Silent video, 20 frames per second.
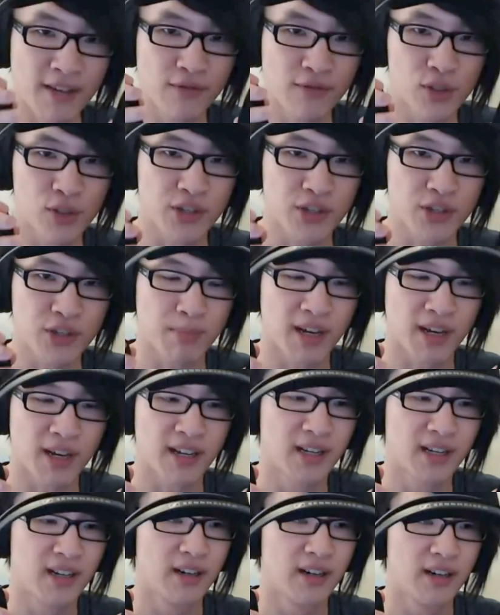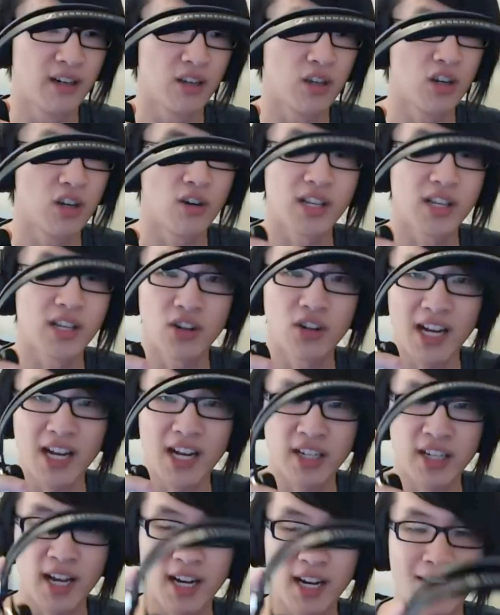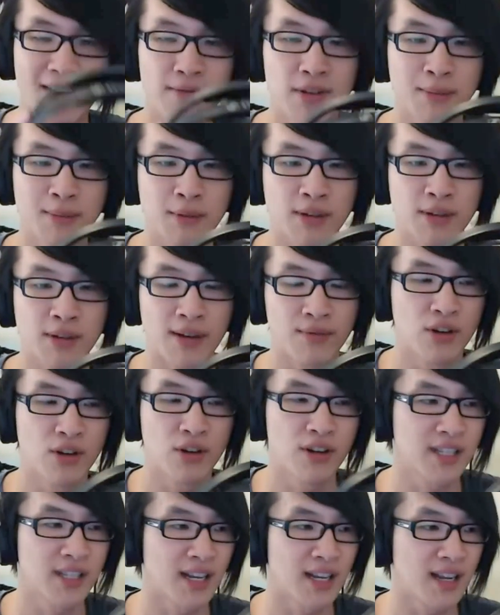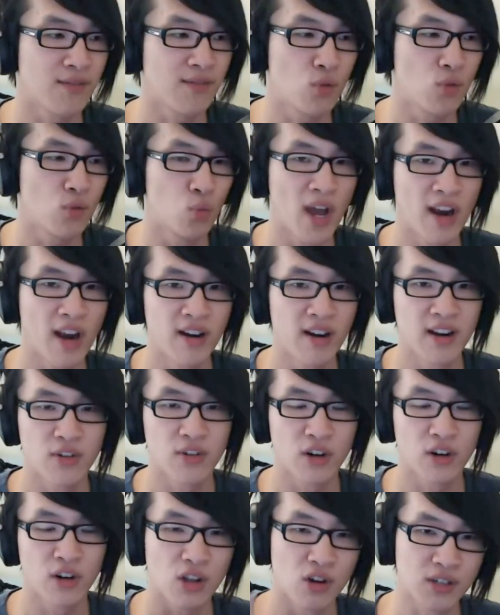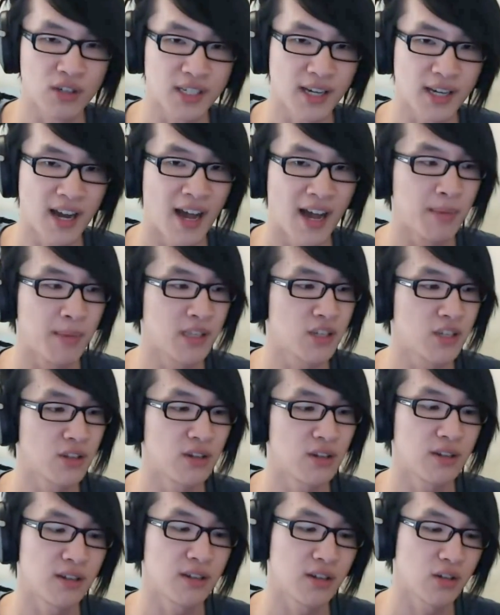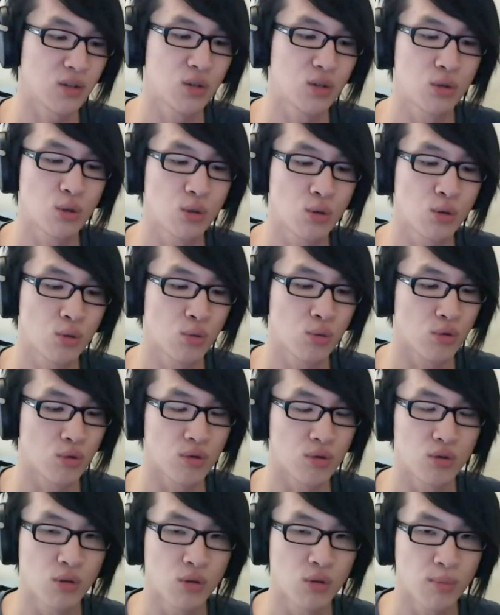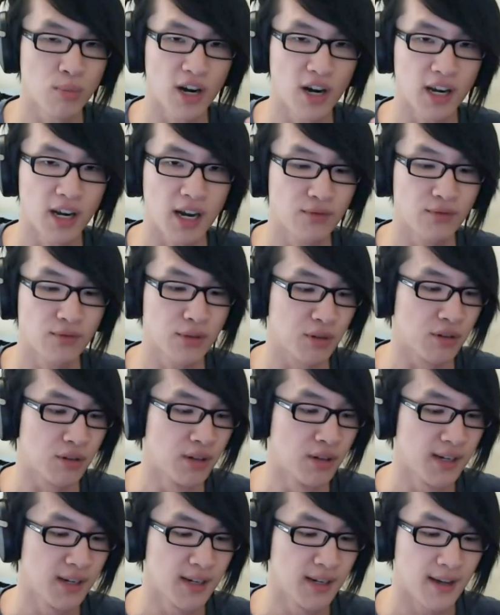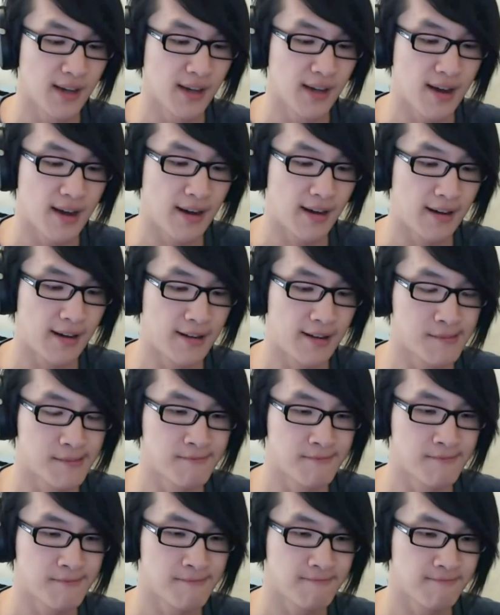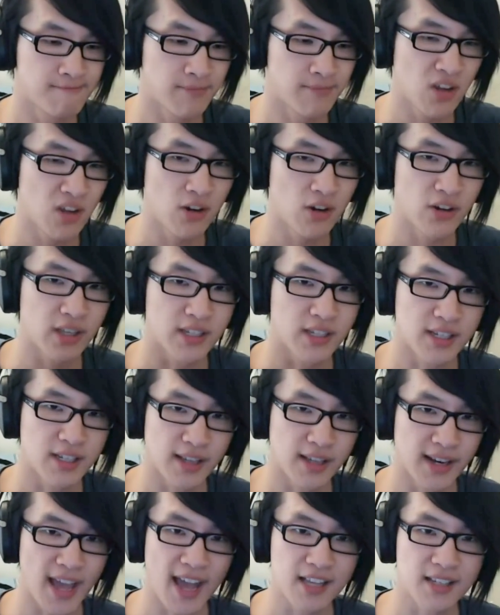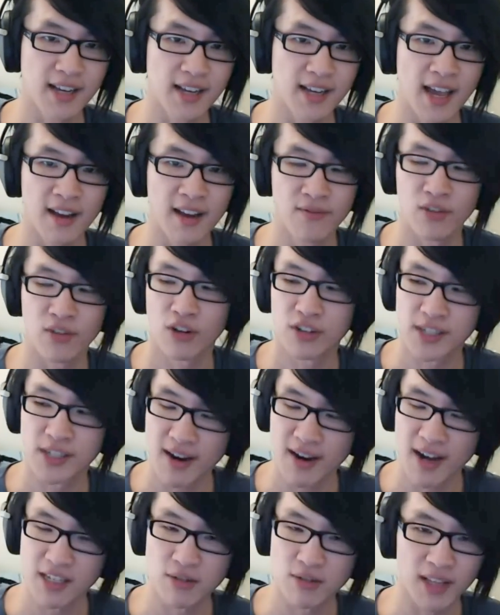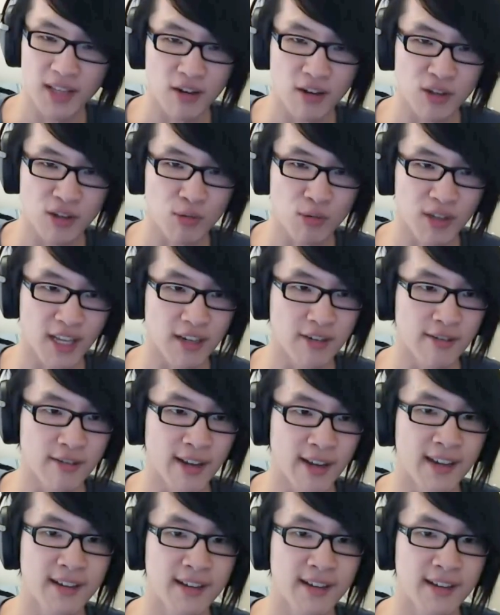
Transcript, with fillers: force, but you know, it's not actually uncomfortable. I've noticed that if you wear it for a long time, it's not too super uncomfortable. Um, you know, it's an excellent headphone. Sennheiser really knows what they're doing.